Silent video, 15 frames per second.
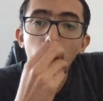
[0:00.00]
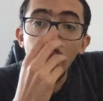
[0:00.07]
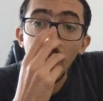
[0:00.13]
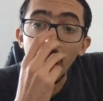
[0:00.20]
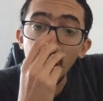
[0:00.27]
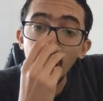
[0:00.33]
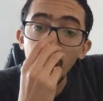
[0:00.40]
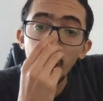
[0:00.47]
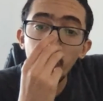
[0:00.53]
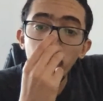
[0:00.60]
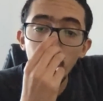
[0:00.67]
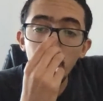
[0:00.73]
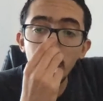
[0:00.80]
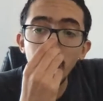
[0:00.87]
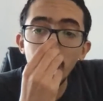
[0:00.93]

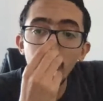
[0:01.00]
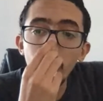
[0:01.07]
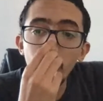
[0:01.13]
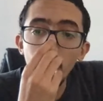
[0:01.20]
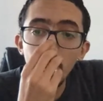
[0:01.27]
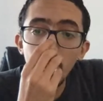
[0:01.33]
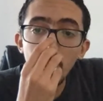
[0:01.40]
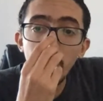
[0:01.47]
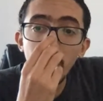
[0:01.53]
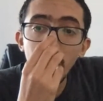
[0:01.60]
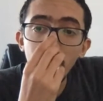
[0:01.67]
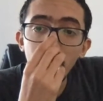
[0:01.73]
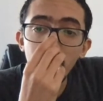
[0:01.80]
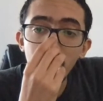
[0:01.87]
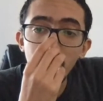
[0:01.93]
For me, for
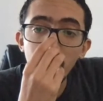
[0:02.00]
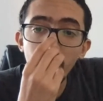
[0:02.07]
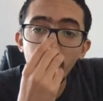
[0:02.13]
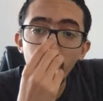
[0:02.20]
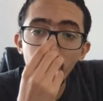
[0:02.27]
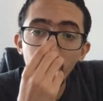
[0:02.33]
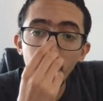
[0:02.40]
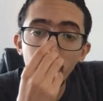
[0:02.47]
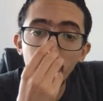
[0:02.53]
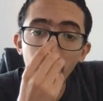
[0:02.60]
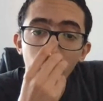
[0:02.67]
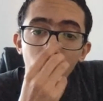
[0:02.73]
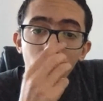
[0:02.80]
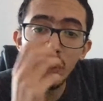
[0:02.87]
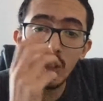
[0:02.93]
mobile SF, I
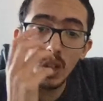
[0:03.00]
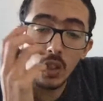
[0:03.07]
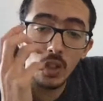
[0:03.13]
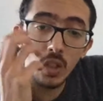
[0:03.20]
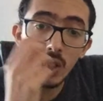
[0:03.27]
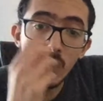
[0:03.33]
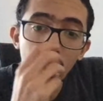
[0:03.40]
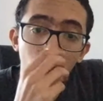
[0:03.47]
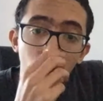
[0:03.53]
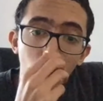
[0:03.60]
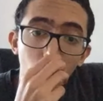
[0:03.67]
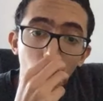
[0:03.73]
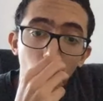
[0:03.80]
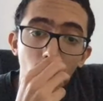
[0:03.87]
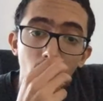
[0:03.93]
don't really suggest
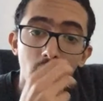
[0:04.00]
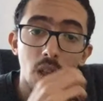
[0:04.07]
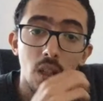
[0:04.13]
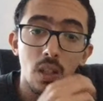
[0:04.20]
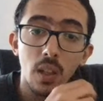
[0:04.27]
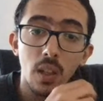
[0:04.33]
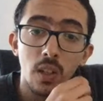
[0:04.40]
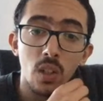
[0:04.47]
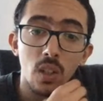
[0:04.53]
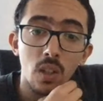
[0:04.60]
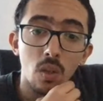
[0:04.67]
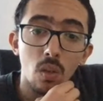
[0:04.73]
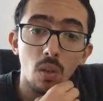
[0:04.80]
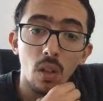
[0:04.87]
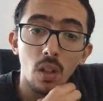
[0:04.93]
any tutorials. I
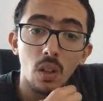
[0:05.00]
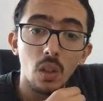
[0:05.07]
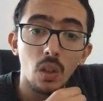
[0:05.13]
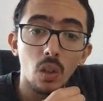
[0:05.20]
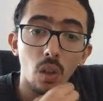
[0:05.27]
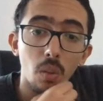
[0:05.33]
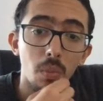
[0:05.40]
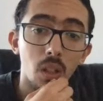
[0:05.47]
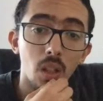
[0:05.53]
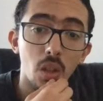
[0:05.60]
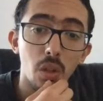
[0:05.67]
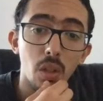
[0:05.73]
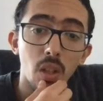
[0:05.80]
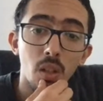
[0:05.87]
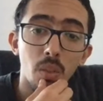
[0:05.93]
suggest to read the
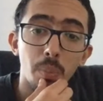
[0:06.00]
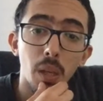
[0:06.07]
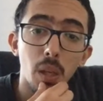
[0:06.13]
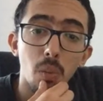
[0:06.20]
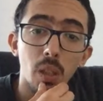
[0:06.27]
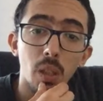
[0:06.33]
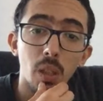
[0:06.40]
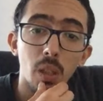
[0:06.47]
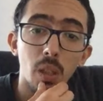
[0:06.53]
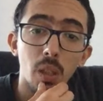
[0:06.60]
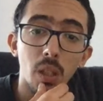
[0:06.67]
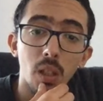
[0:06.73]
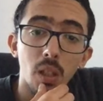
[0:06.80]
documentation and play with